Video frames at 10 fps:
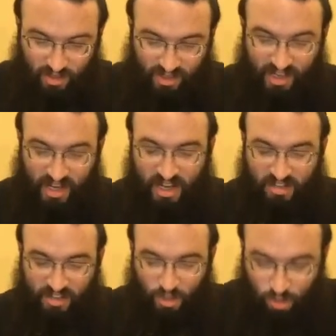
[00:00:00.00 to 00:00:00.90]
that
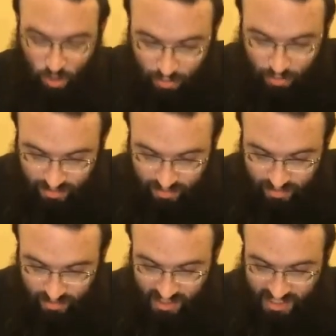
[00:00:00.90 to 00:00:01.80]
God is
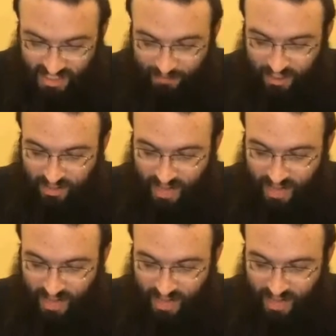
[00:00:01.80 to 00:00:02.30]
enclosed even in